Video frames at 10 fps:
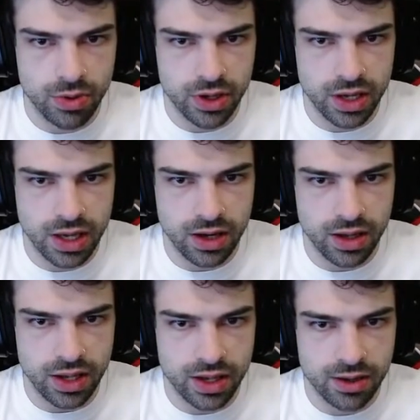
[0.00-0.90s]
kind of
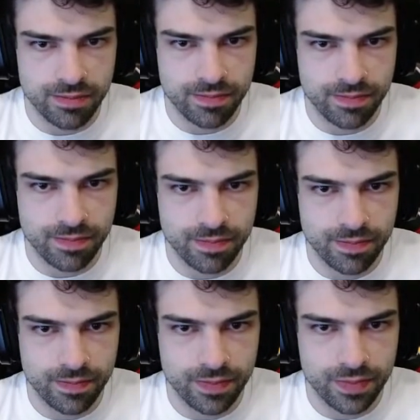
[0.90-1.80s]
like
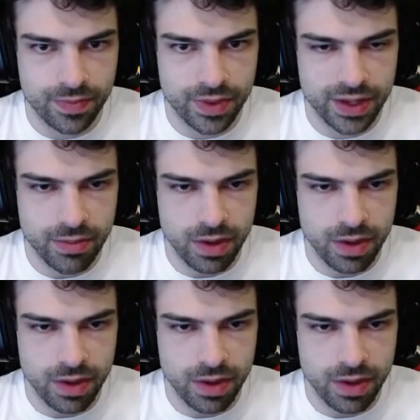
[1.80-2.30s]
maybe